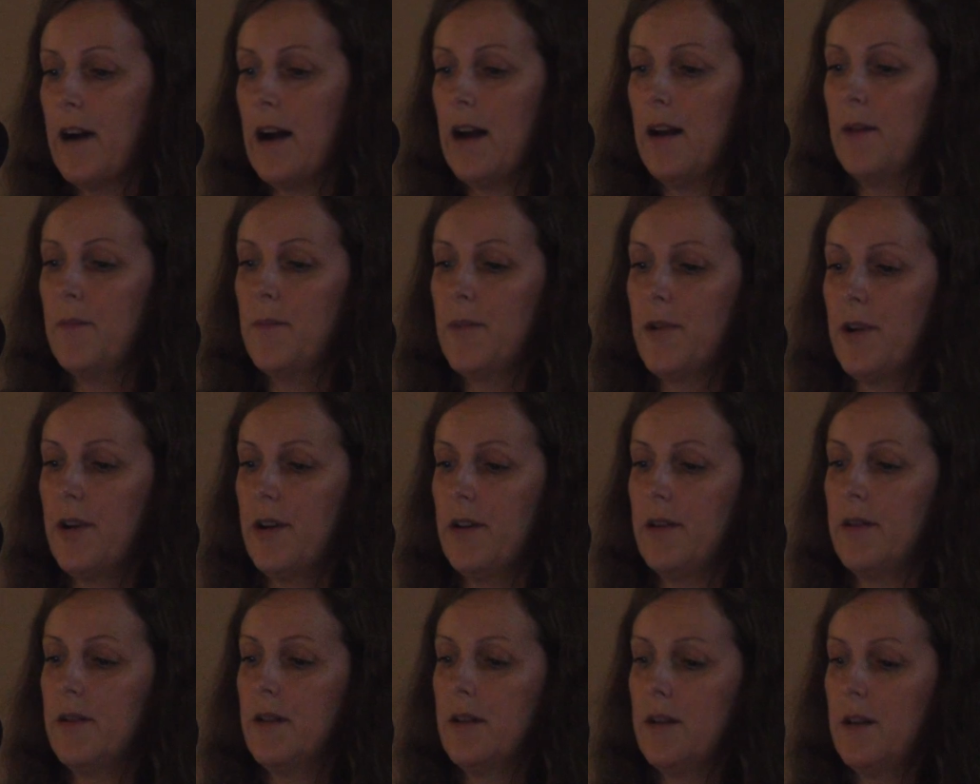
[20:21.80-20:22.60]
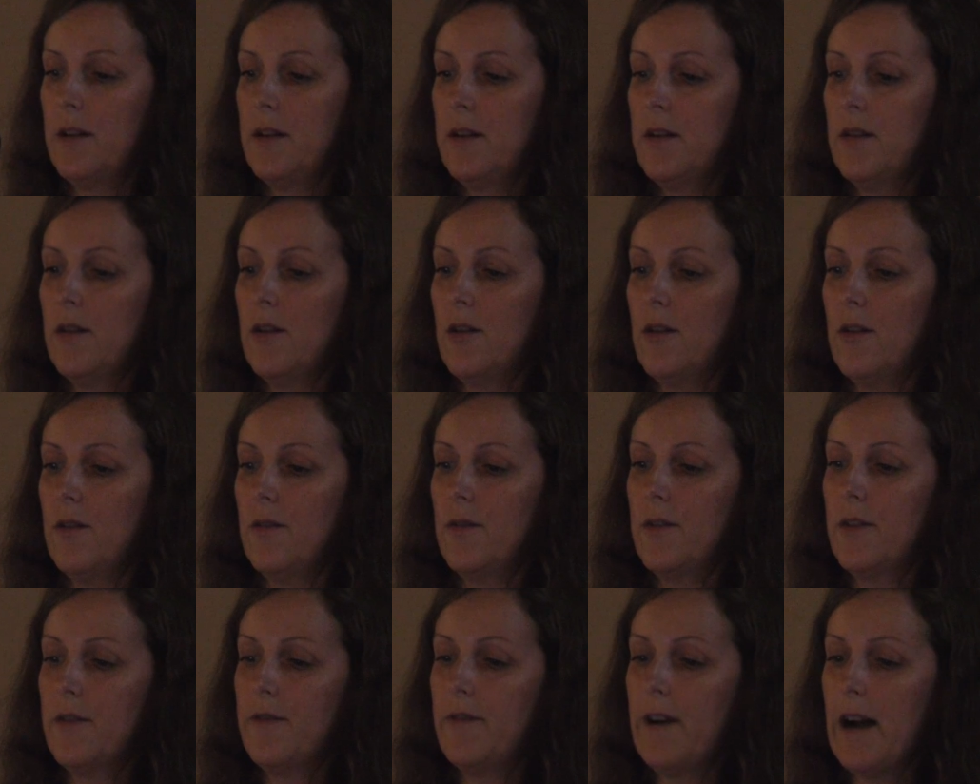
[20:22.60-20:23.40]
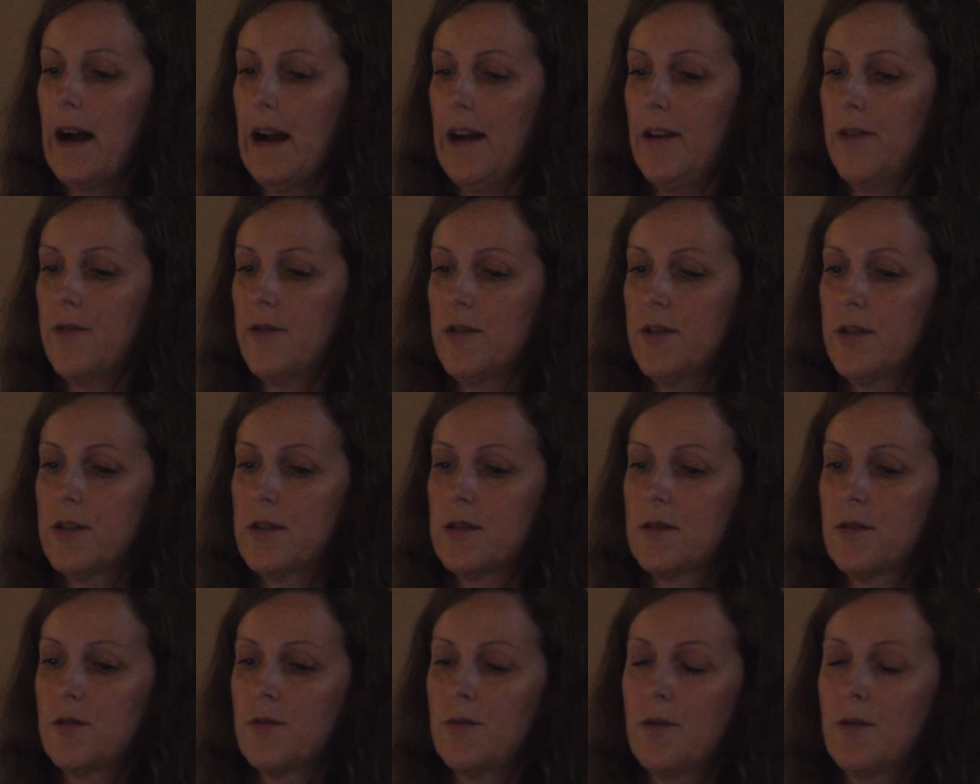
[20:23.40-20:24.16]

fiber on the virus